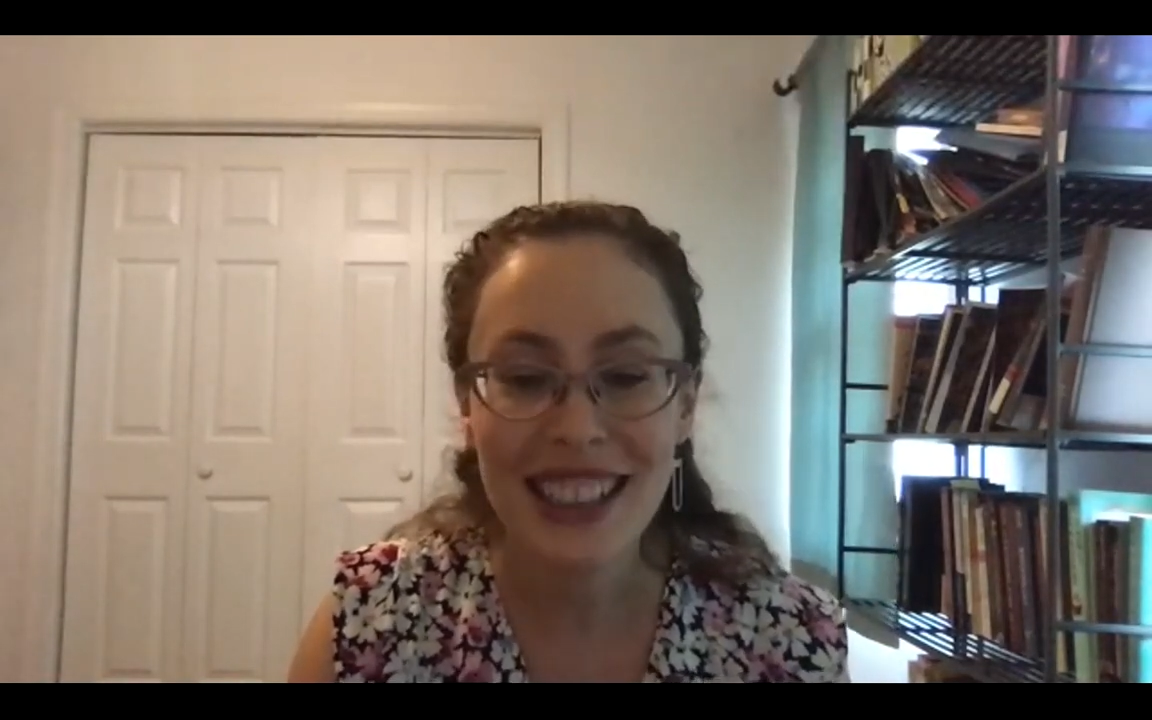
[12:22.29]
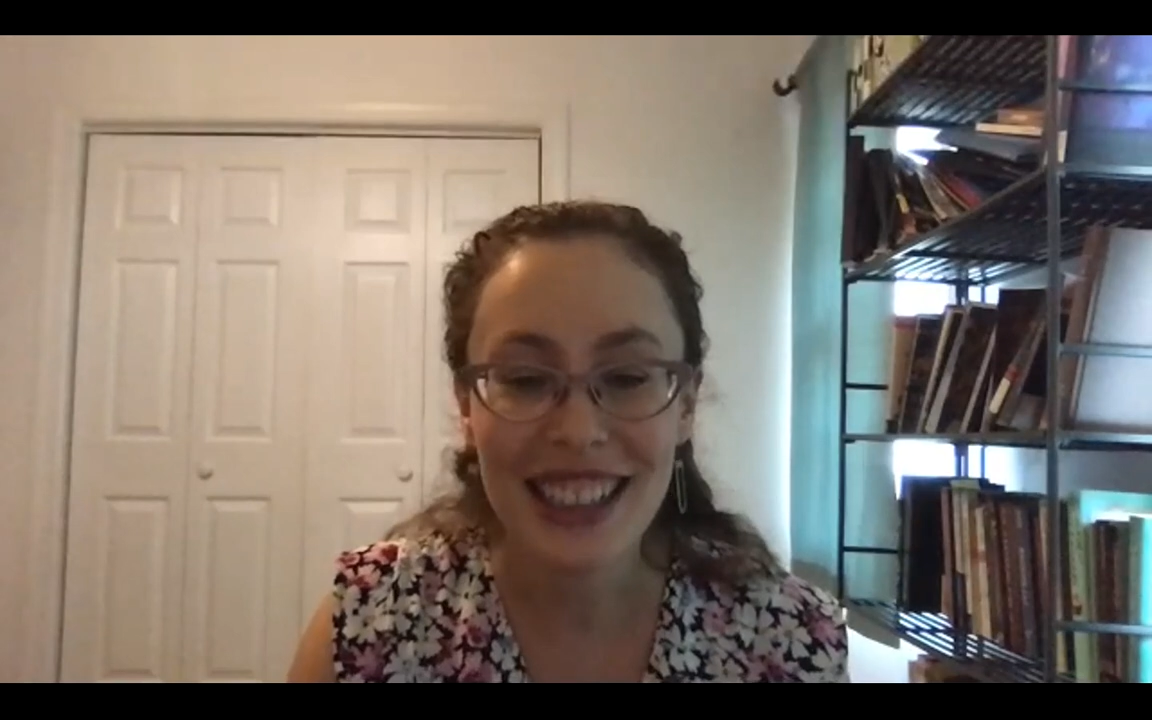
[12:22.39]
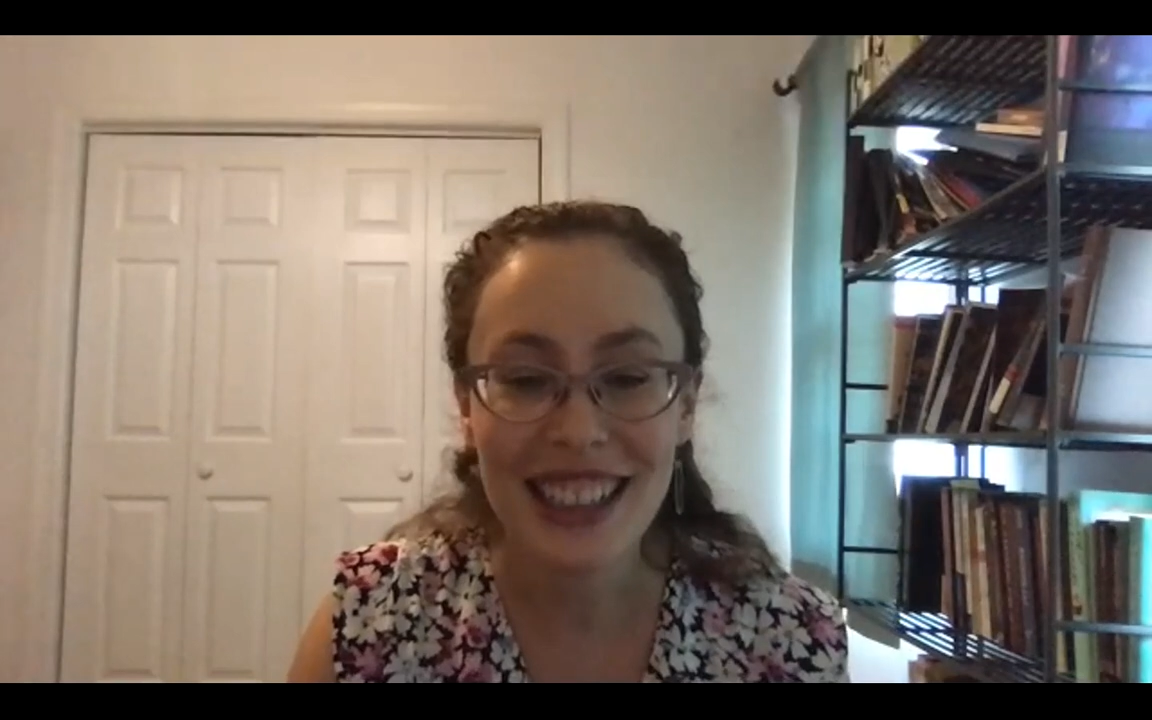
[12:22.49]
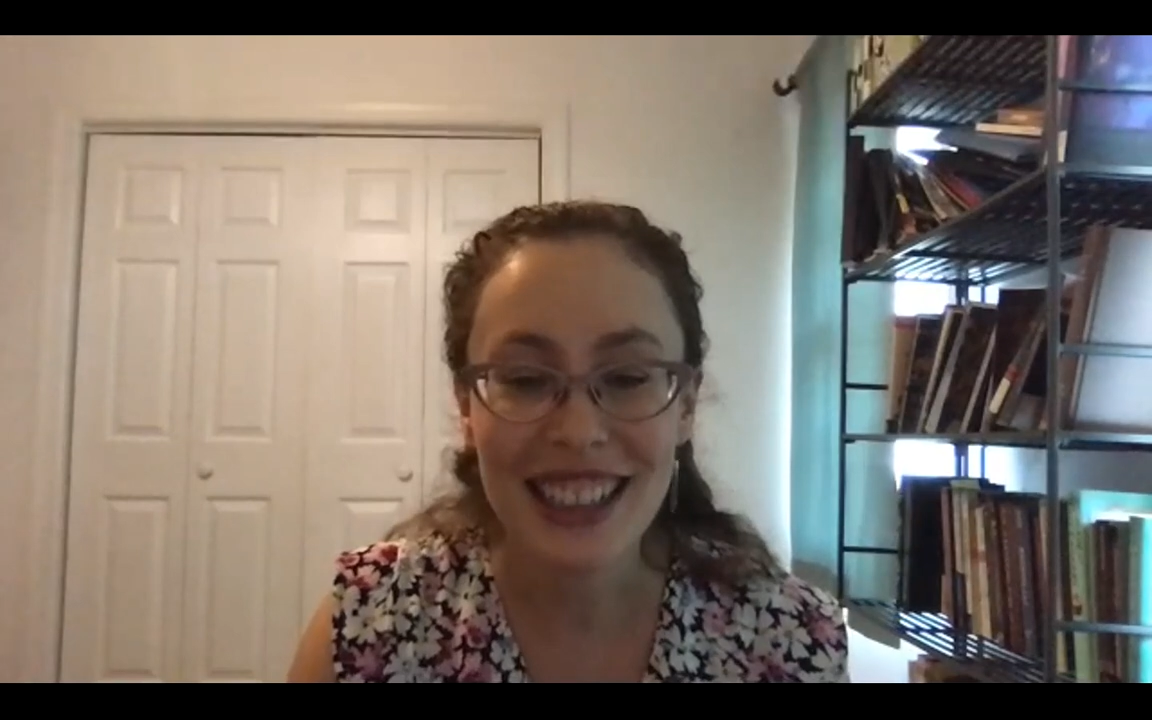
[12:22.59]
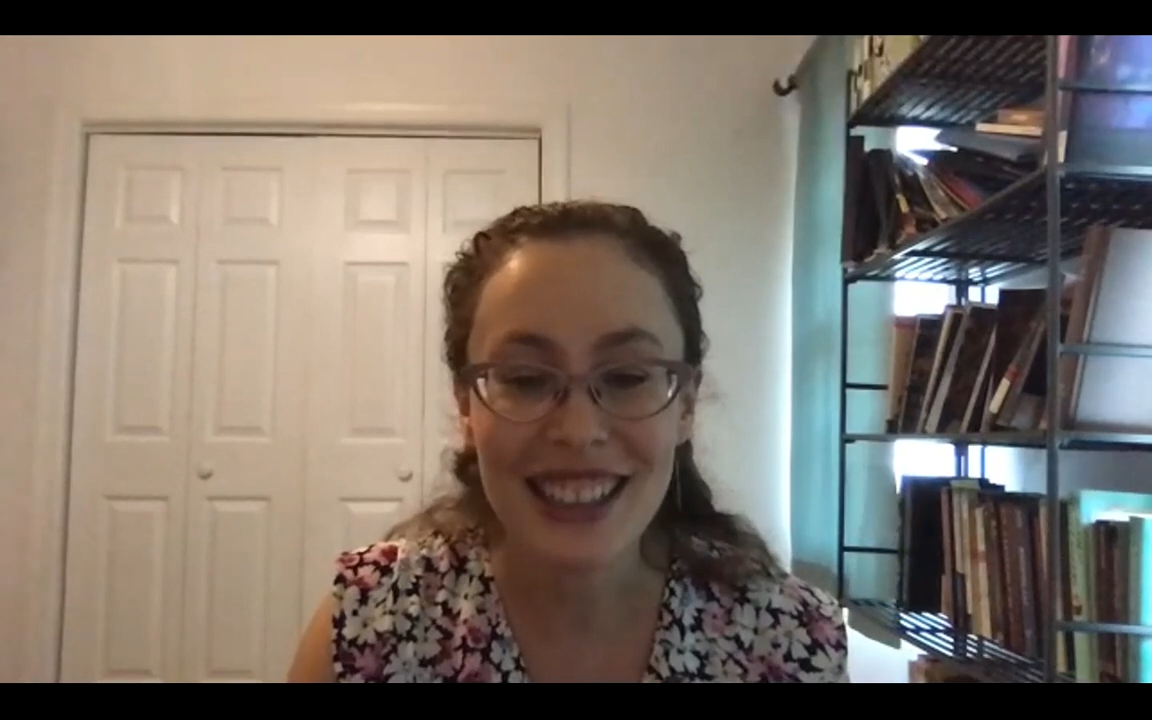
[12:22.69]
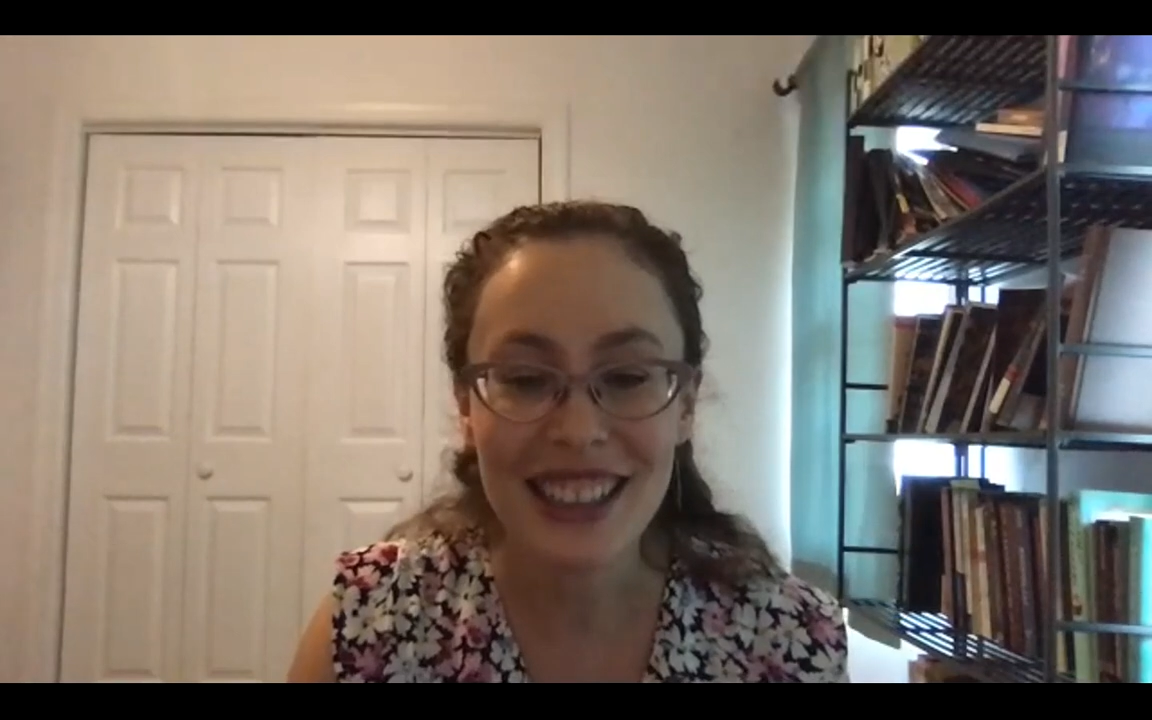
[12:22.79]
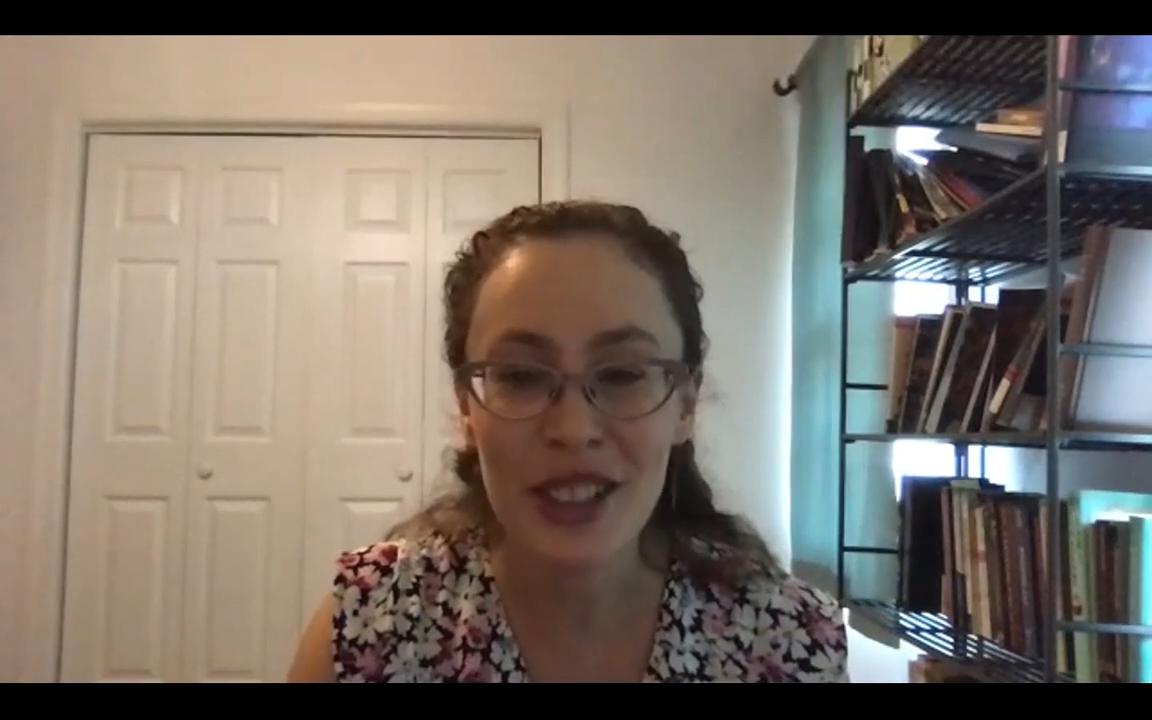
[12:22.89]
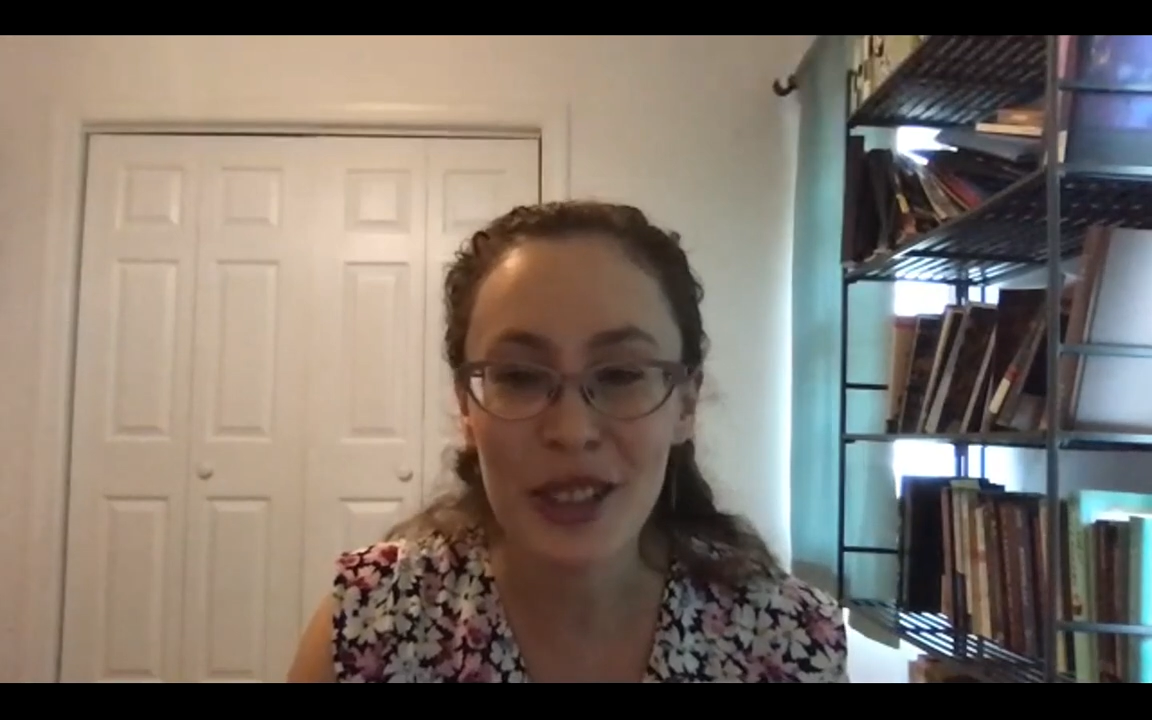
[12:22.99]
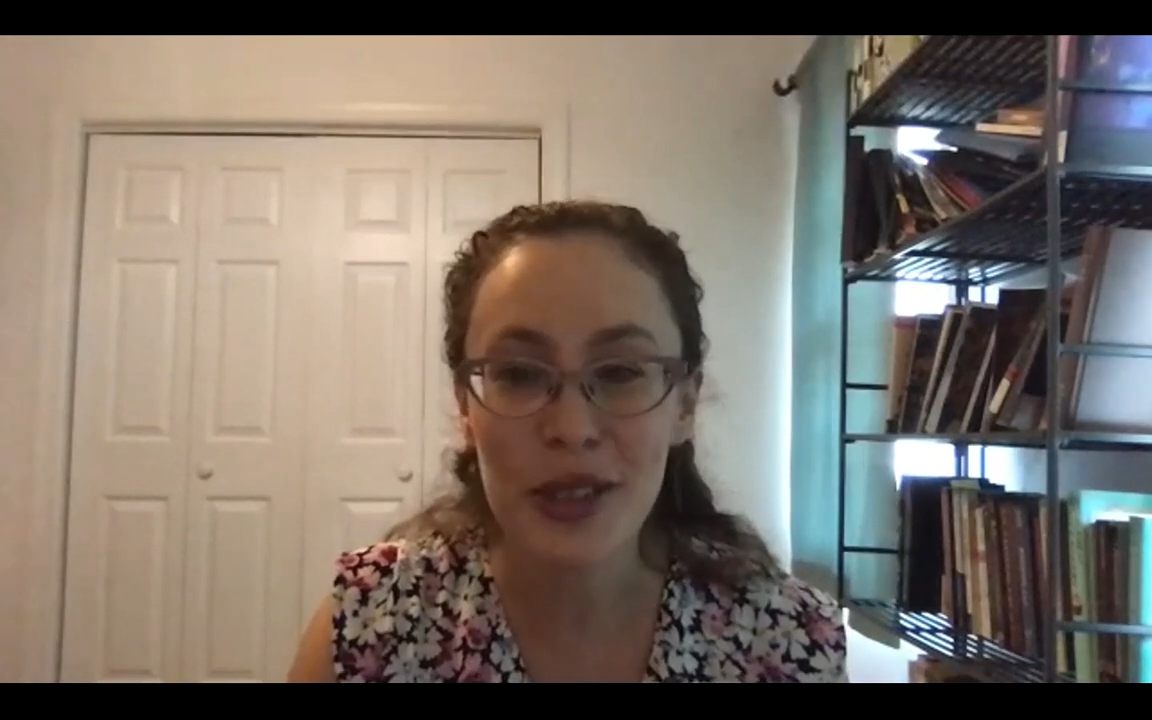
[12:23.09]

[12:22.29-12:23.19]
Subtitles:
to